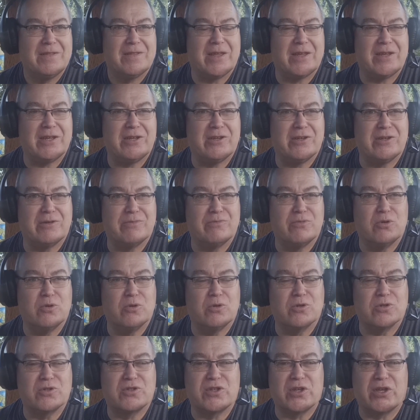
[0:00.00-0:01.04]
then you're
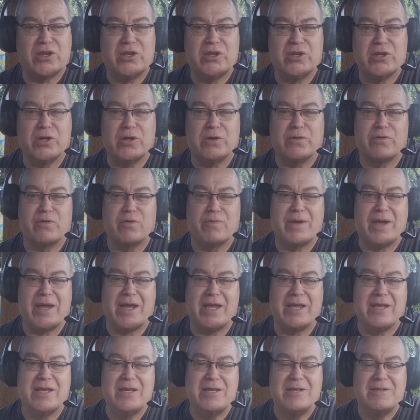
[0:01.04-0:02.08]
more secure from
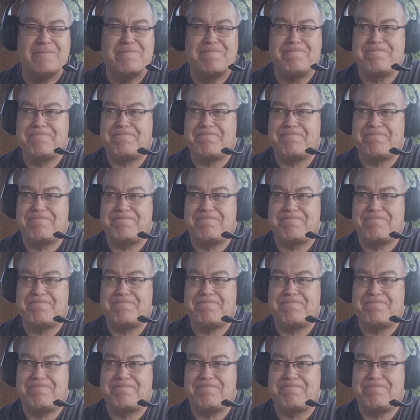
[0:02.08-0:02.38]
a